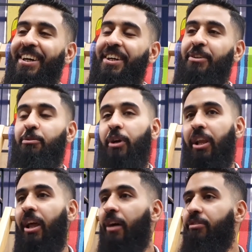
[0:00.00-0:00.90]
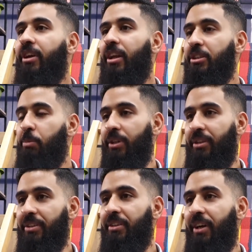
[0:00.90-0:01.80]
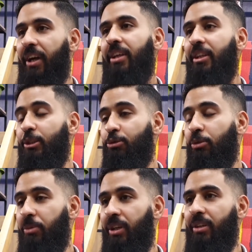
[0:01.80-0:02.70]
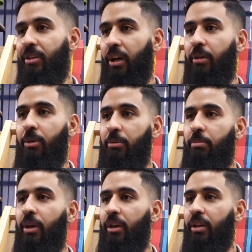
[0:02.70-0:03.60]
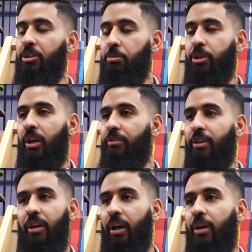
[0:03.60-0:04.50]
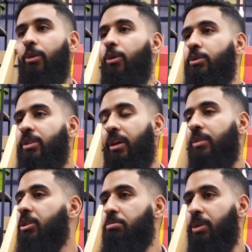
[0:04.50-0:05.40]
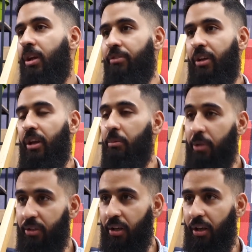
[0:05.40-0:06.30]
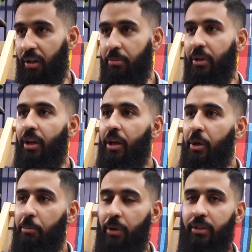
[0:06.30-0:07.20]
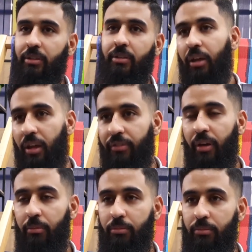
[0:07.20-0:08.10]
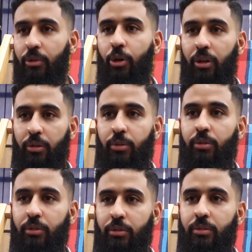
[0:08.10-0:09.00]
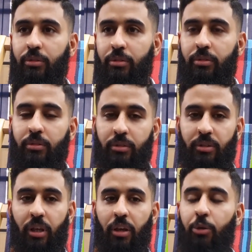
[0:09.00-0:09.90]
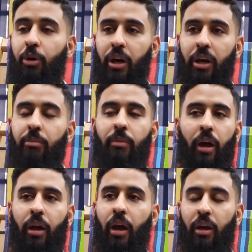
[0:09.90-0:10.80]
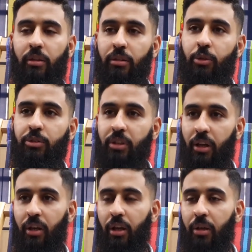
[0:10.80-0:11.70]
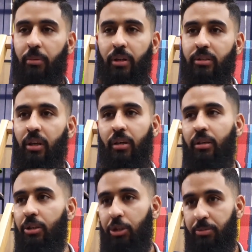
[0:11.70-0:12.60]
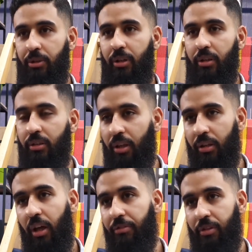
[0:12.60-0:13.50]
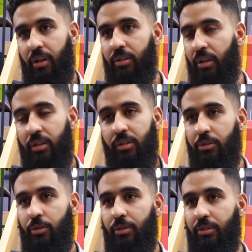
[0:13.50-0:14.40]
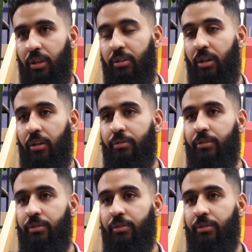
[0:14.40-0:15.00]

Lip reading: Well, African is better, at least for me. I mean, being Egyptian African, I always say Egyptian African, I'm not an Arab. But if I'm going to say who I am, I don't say an Arab, I say Egyptian and then African, and that's all, that's enough.